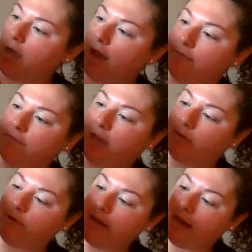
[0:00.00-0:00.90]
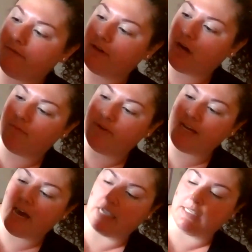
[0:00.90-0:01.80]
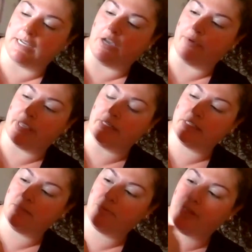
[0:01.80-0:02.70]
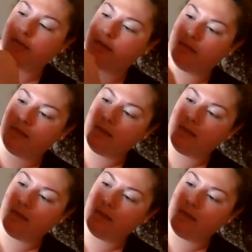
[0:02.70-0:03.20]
And then we have the carbon dioxide going into the plant